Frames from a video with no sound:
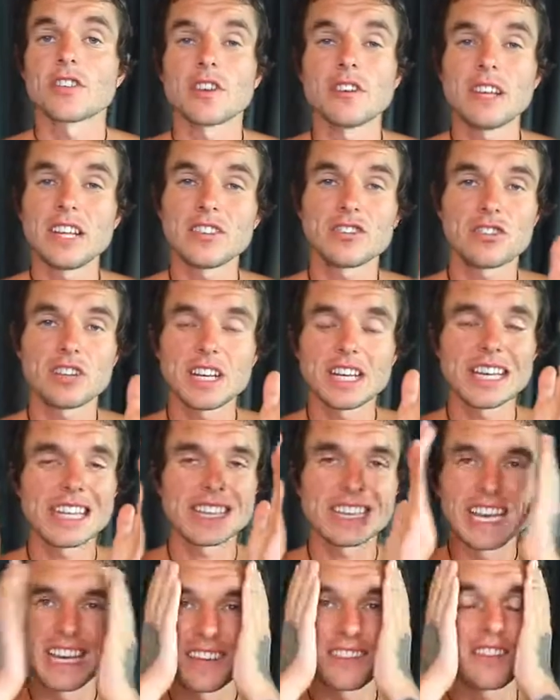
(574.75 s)
So
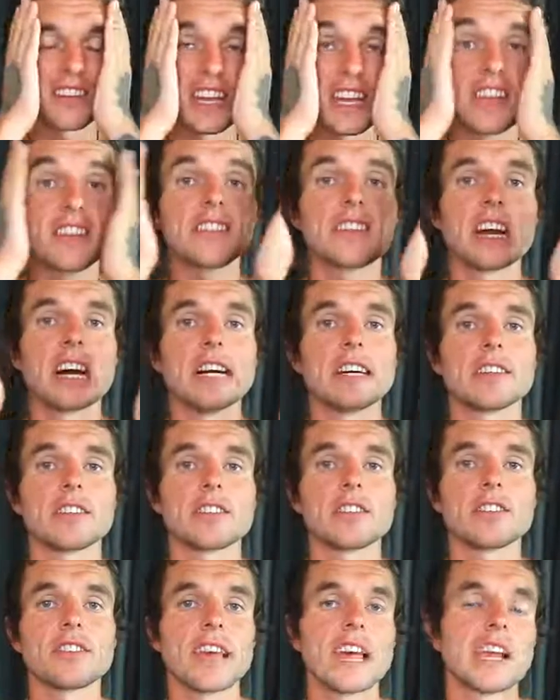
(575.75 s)
literally, this is the
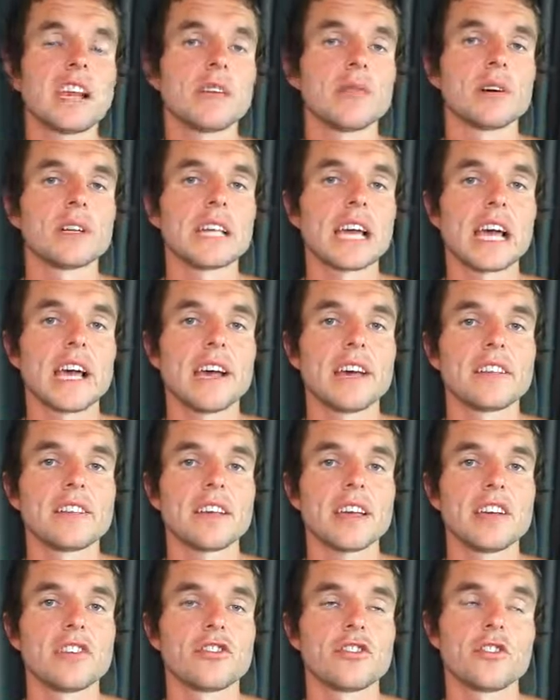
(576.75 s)
answer to anyone that
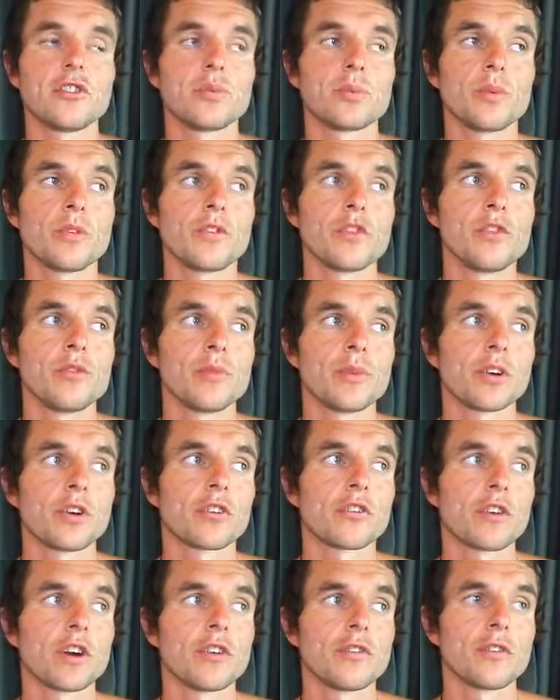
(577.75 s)
has issues with human
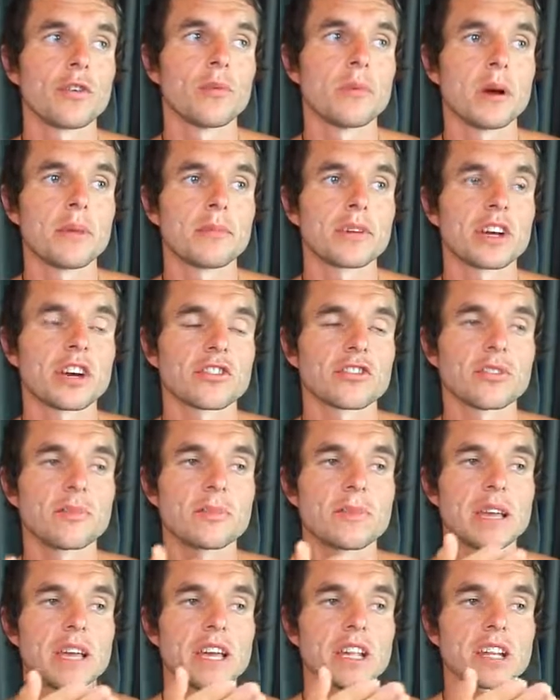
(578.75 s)
growth hormone
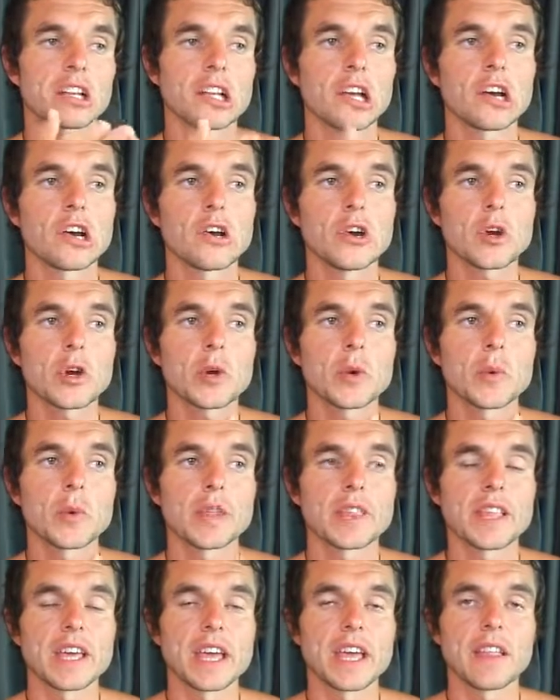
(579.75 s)
production being low
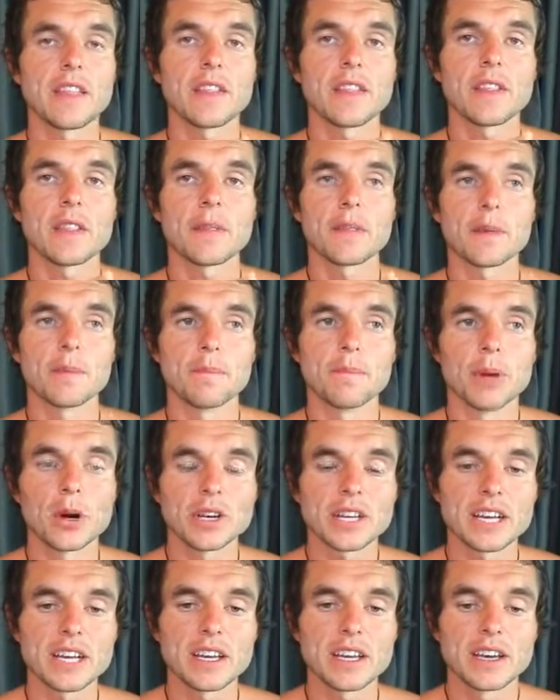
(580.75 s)
within the
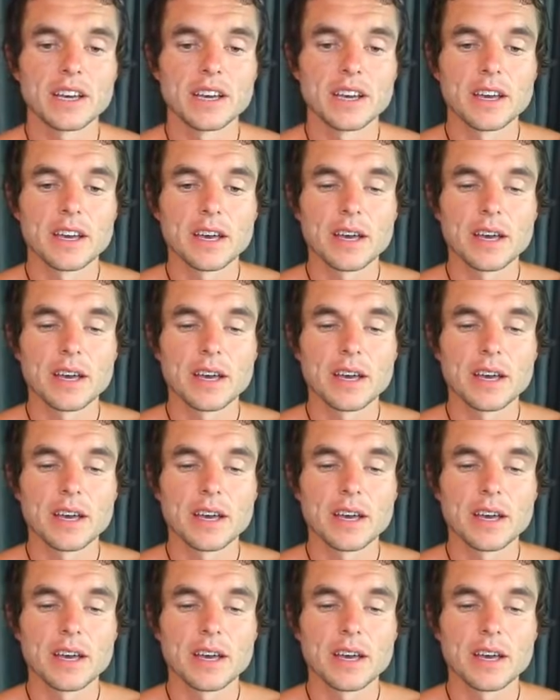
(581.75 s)
body,